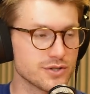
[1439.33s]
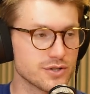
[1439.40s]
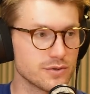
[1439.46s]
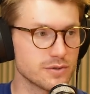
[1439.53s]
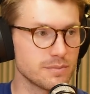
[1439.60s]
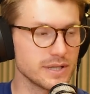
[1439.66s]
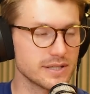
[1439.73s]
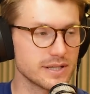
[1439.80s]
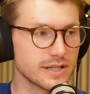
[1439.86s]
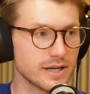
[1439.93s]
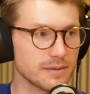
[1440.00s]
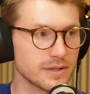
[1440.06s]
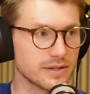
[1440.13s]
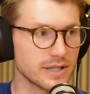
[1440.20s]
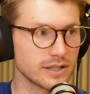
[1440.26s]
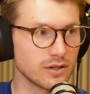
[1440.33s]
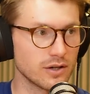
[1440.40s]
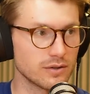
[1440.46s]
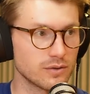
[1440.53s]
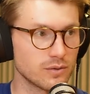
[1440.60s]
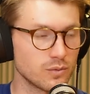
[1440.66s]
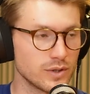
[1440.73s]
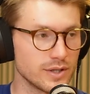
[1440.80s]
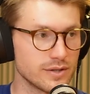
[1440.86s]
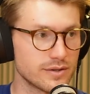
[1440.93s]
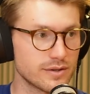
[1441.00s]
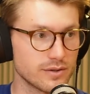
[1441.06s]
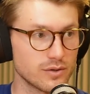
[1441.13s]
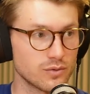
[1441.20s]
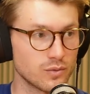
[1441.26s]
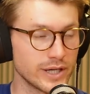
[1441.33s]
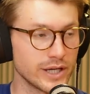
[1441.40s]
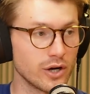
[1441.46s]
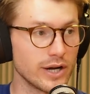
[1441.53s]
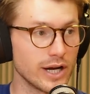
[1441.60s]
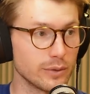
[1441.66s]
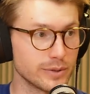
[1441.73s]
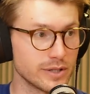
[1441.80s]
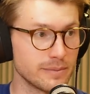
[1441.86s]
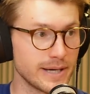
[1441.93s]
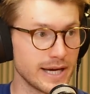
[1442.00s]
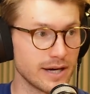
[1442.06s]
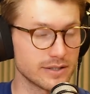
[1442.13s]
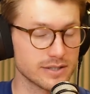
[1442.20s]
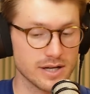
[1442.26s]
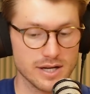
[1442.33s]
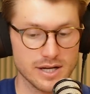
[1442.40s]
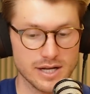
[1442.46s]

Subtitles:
So it was a big tick up that they got with Rio helping them out.